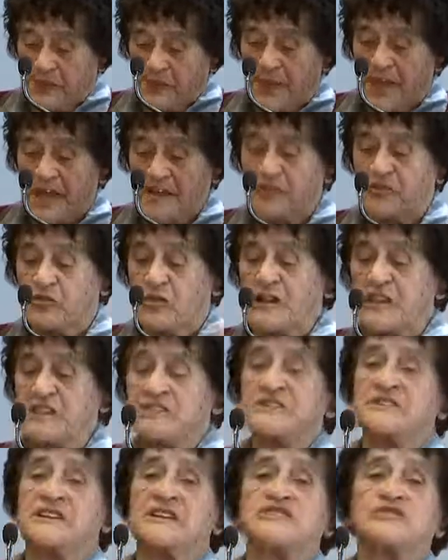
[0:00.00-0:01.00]
part of
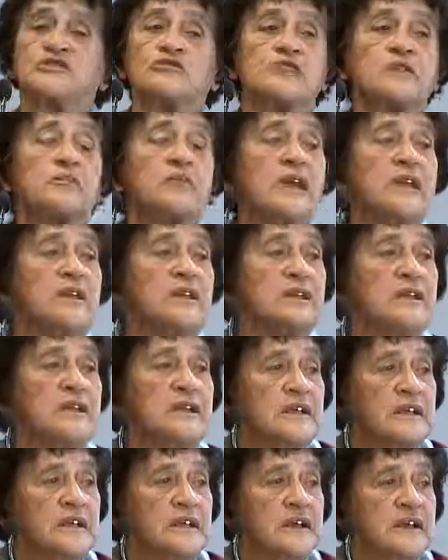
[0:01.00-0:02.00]
Wellington that shall remain
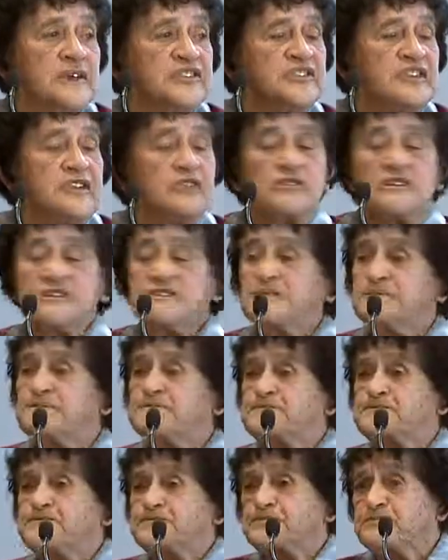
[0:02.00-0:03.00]
a secret.
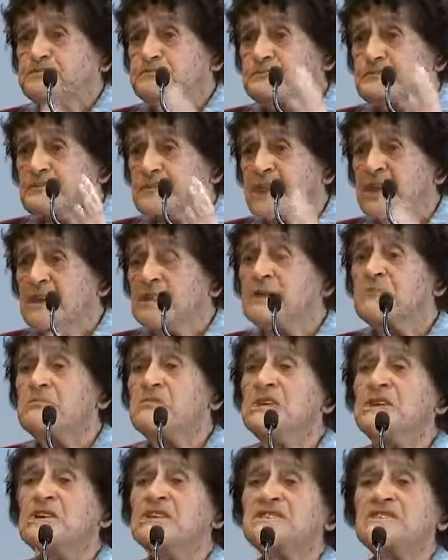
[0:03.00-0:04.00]
The
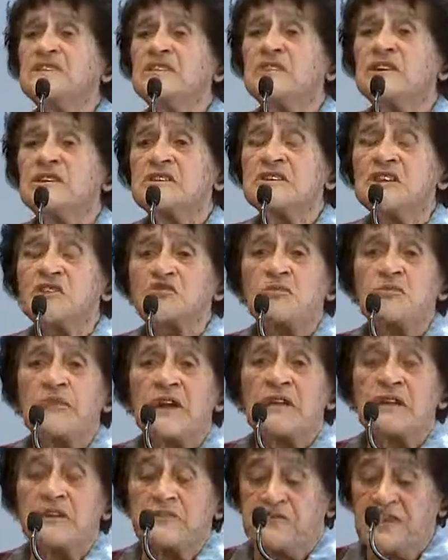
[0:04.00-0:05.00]
minister got in touch with
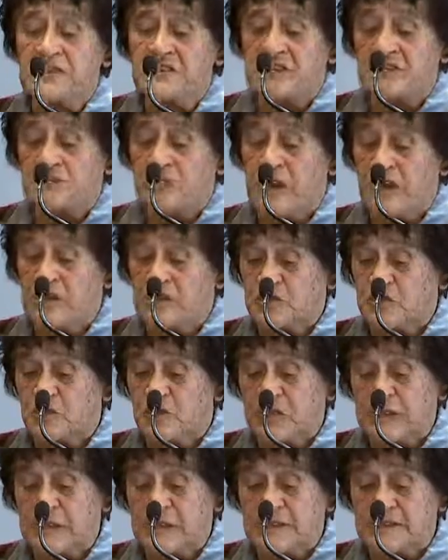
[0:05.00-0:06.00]
Maori Affairs, is where I was
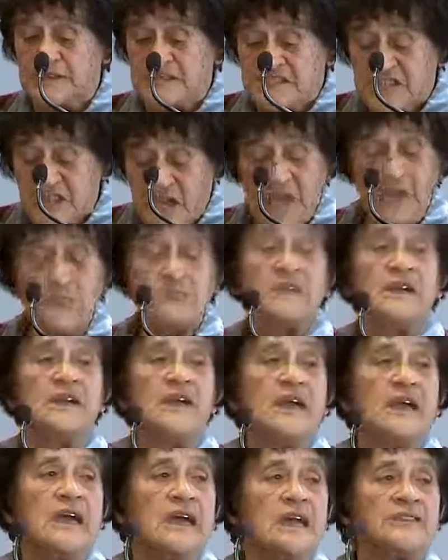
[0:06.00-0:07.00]
working at the time,
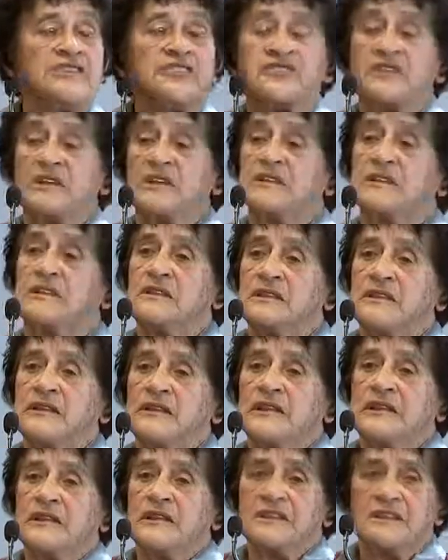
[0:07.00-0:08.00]
and said,
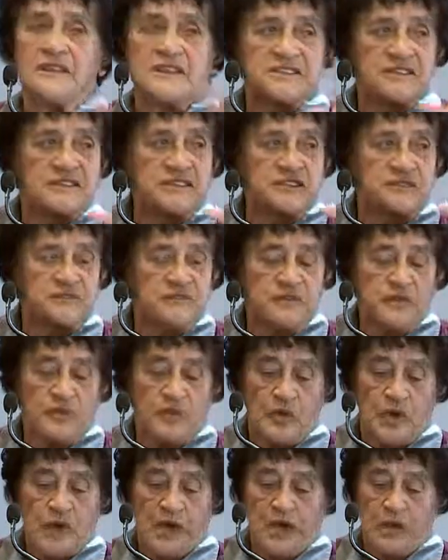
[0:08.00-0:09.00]
there's this
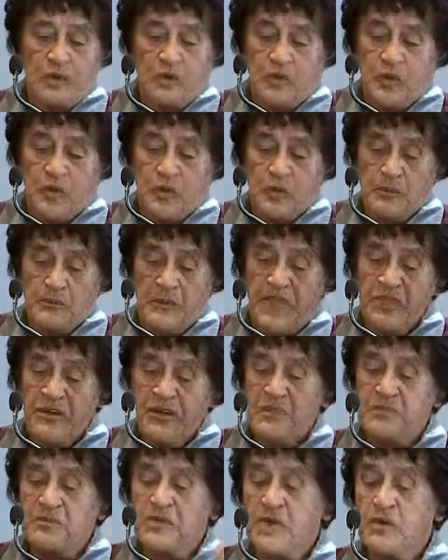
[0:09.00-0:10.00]
uh, mother
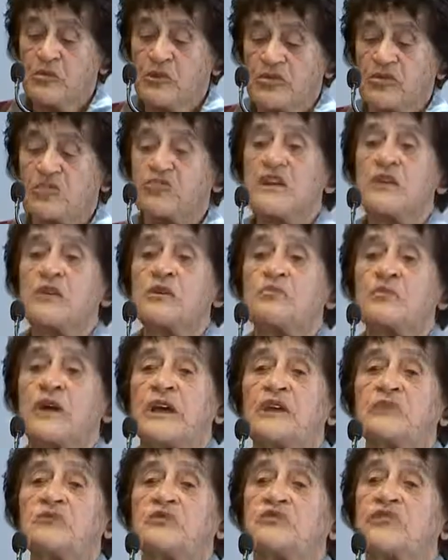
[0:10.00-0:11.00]
up there with three
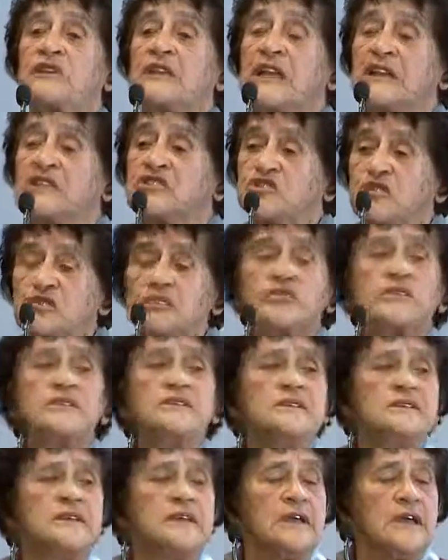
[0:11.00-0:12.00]
haemophiliac
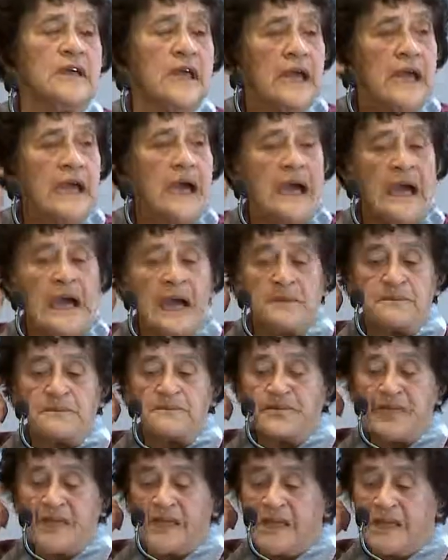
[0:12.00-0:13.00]
children,
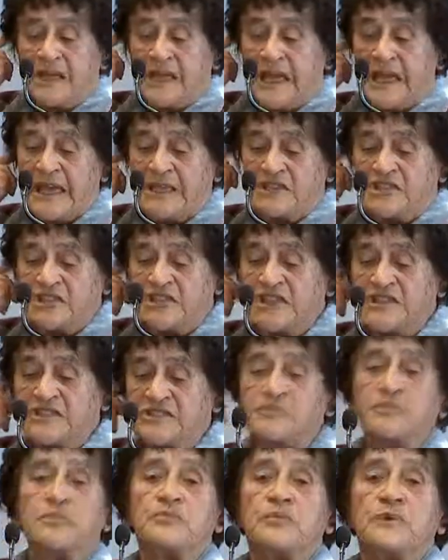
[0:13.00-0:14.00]
um, and she's